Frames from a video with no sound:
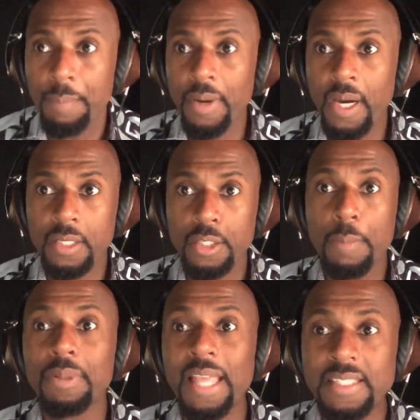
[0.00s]
But the
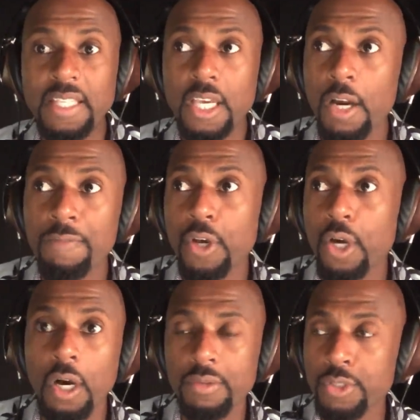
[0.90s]
blessing of the
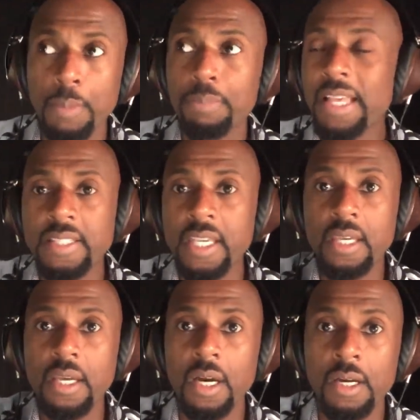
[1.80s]
uh, the
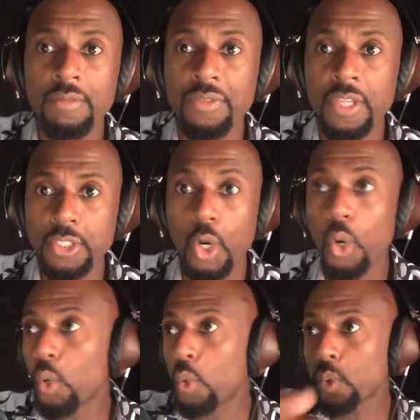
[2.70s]
blessing of this
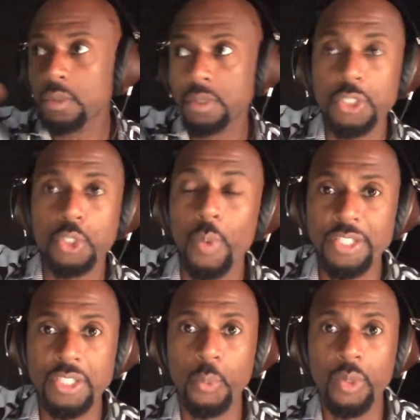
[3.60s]
whole
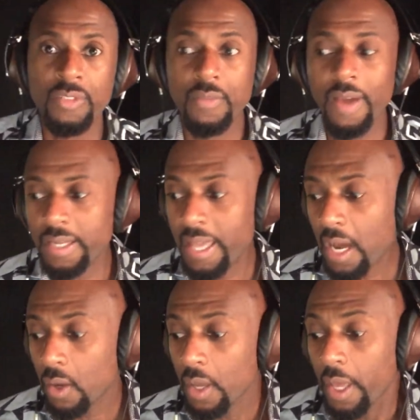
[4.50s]
situation that we're in right
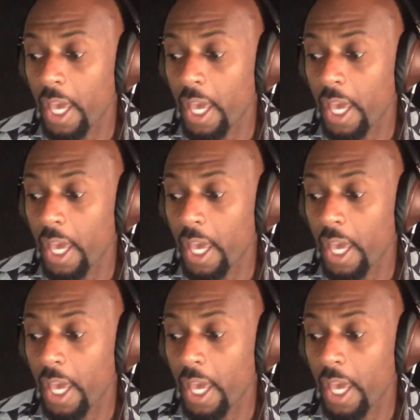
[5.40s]
now,